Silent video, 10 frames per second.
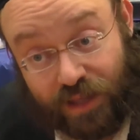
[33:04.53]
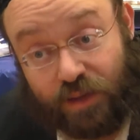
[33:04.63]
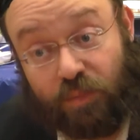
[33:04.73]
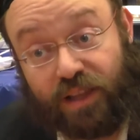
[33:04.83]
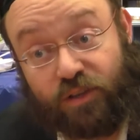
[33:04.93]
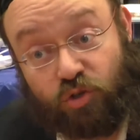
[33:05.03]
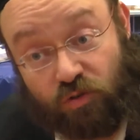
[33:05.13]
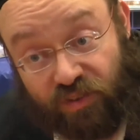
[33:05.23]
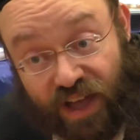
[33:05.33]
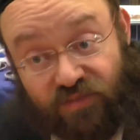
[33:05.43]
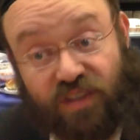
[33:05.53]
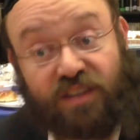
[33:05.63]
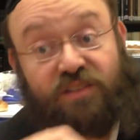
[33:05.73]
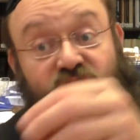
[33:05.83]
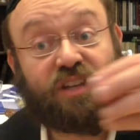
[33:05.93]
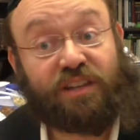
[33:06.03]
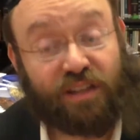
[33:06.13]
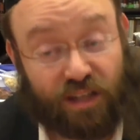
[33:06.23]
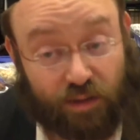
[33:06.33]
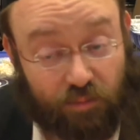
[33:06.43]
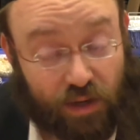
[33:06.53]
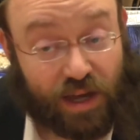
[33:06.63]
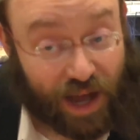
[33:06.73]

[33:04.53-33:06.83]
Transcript: and the balachuva have to teach tzaddikim